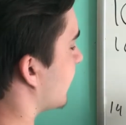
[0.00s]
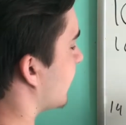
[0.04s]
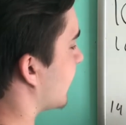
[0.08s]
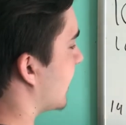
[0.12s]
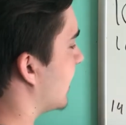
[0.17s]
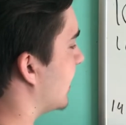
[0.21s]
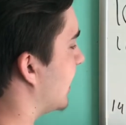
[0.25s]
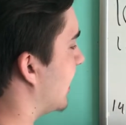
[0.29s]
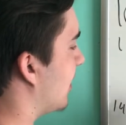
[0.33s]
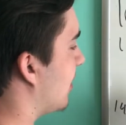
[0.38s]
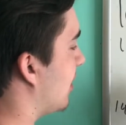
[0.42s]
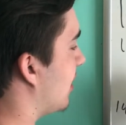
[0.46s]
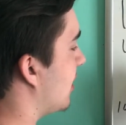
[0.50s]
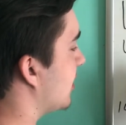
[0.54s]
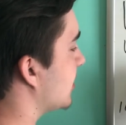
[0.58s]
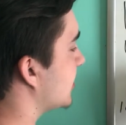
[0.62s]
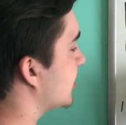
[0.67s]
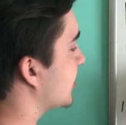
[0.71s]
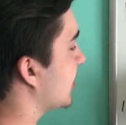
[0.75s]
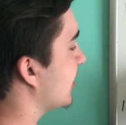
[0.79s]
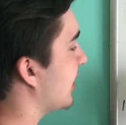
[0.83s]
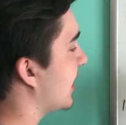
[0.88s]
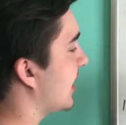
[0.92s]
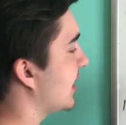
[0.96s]
And now I'll
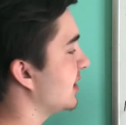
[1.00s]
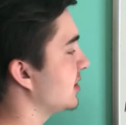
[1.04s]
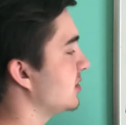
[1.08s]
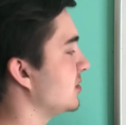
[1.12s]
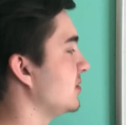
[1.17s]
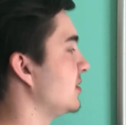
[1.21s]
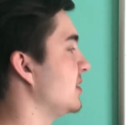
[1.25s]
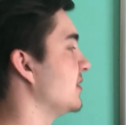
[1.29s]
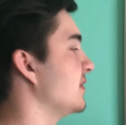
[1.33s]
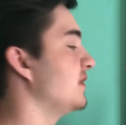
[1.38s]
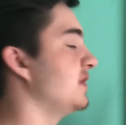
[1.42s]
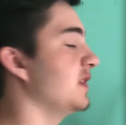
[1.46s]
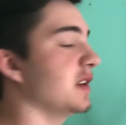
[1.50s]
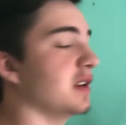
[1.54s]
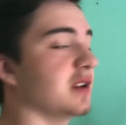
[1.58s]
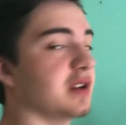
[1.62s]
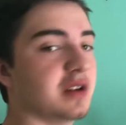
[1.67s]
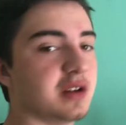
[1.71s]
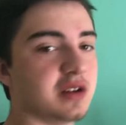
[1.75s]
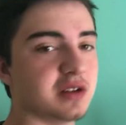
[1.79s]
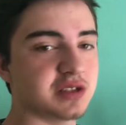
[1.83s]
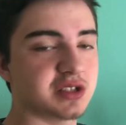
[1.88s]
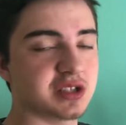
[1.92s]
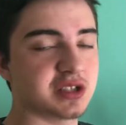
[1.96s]
show you how to
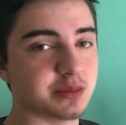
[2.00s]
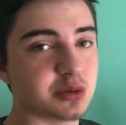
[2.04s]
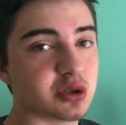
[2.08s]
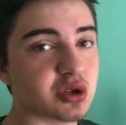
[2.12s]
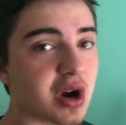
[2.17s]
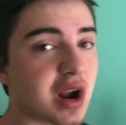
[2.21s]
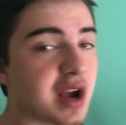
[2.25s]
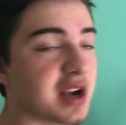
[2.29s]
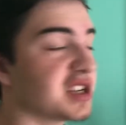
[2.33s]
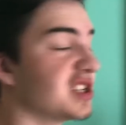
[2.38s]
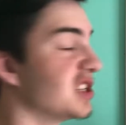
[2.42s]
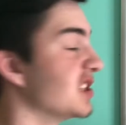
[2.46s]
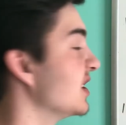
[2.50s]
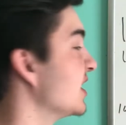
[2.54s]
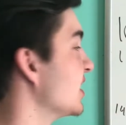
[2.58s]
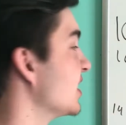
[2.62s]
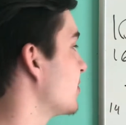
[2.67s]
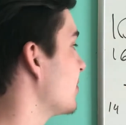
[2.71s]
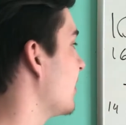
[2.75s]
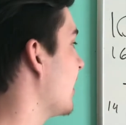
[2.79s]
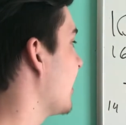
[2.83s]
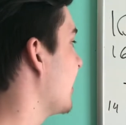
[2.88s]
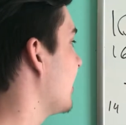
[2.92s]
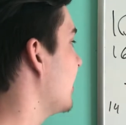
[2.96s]
do subtraction this
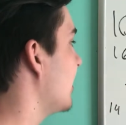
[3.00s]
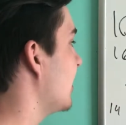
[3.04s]
way.